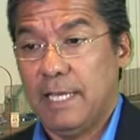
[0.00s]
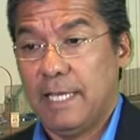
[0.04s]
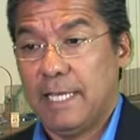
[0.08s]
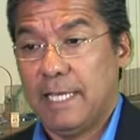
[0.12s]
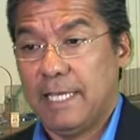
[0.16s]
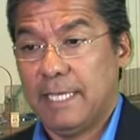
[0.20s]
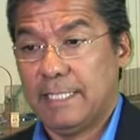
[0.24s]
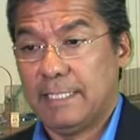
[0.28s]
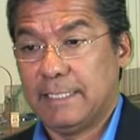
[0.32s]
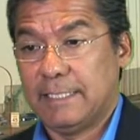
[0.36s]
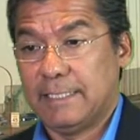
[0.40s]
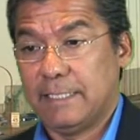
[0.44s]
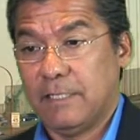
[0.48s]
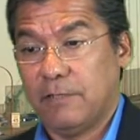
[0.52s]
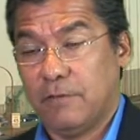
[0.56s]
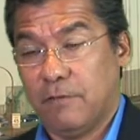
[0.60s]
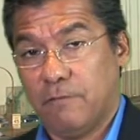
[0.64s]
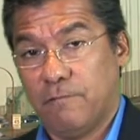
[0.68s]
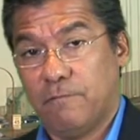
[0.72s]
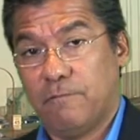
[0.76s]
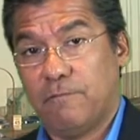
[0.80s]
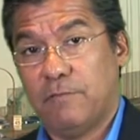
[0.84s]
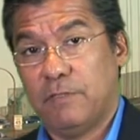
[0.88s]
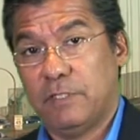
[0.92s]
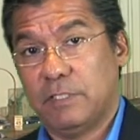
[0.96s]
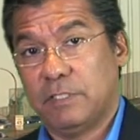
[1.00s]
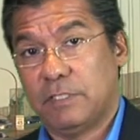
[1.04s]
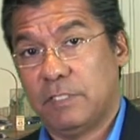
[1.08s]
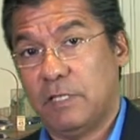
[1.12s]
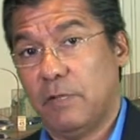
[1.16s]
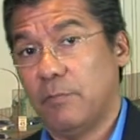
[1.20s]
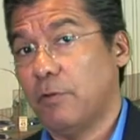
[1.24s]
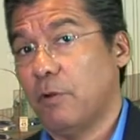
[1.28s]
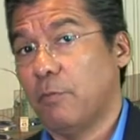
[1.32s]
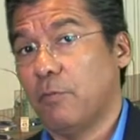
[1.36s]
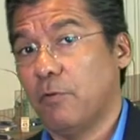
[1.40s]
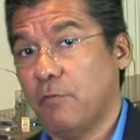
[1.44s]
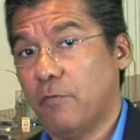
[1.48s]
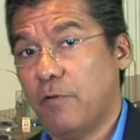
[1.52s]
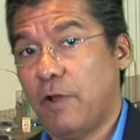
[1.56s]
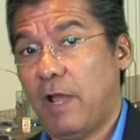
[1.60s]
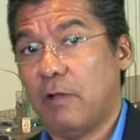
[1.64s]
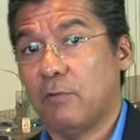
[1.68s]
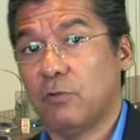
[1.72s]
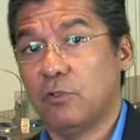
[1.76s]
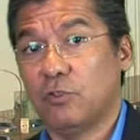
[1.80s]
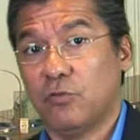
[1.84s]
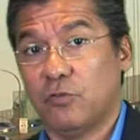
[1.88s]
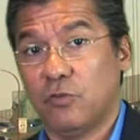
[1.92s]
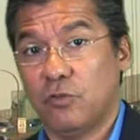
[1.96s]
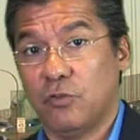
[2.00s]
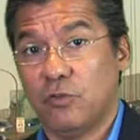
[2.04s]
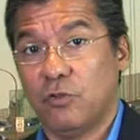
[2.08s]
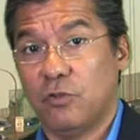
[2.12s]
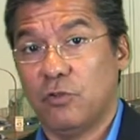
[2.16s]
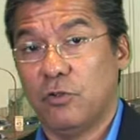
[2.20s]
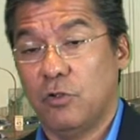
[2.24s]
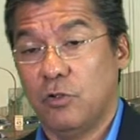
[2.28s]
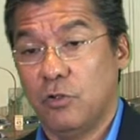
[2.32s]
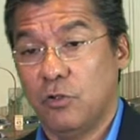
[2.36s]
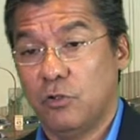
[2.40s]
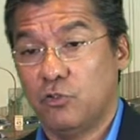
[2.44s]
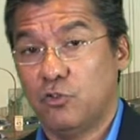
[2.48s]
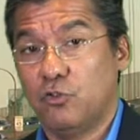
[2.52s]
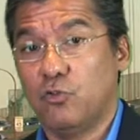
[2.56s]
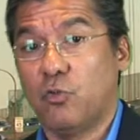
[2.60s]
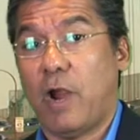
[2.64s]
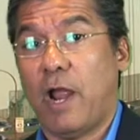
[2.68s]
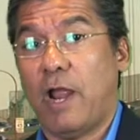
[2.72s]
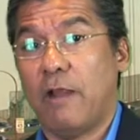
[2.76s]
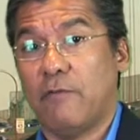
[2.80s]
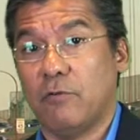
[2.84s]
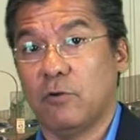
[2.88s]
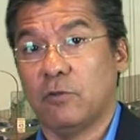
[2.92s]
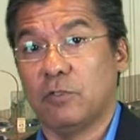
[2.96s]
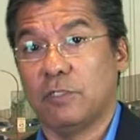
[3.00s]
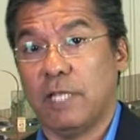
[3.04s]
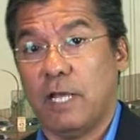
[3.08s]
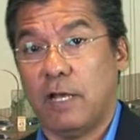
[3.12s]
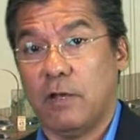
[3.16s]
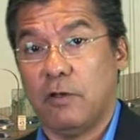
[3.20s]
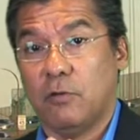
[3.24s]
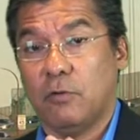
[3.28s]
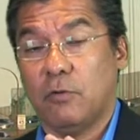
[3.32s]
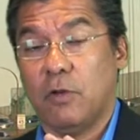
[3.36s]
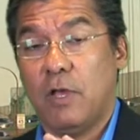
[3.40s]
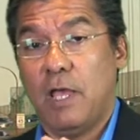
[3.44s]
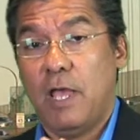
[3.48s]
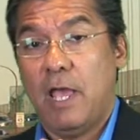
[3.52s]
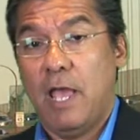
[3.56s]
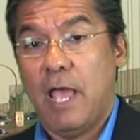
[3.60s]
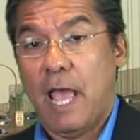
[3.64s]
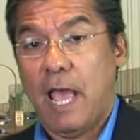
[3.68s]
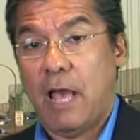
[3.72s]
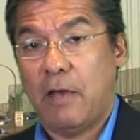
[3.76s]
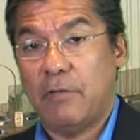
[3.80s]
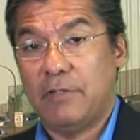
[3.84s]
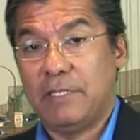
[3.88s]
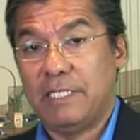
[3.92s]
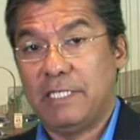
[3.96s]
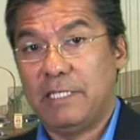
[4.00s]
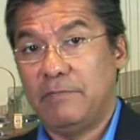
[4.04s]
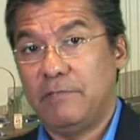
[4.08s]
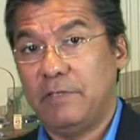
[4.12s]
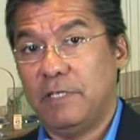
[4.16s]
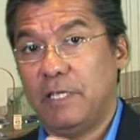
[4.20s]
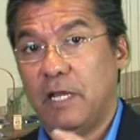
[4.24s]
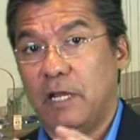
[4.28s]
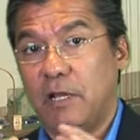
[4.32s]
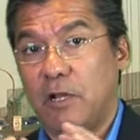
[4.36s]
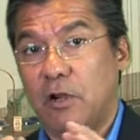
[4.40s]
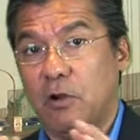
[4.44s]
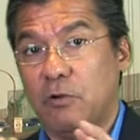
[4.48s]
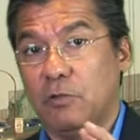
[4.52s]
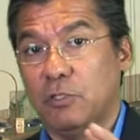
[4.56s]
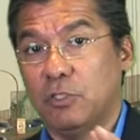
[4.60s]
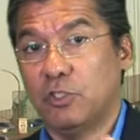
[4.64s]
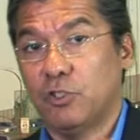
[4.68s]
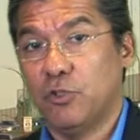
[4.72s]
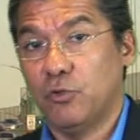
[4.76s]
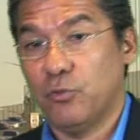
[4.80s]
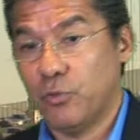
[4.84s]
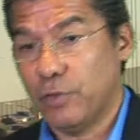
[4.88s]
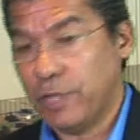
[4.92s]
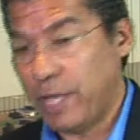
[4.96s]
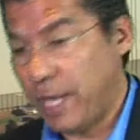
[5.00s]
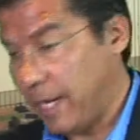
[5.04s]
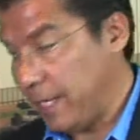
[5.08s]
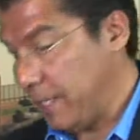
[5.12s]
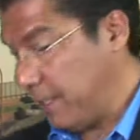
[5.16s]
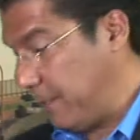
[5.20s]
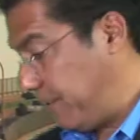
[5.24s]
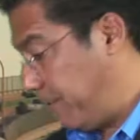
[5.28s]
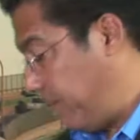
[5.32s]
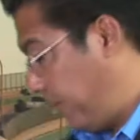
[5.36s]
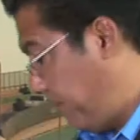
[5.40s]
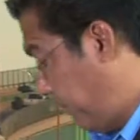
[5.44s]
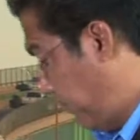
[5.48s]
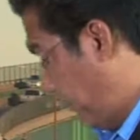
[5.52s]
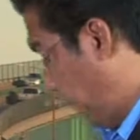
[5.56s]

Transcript: is the step number 5 was for the drivers, how the DVIR is created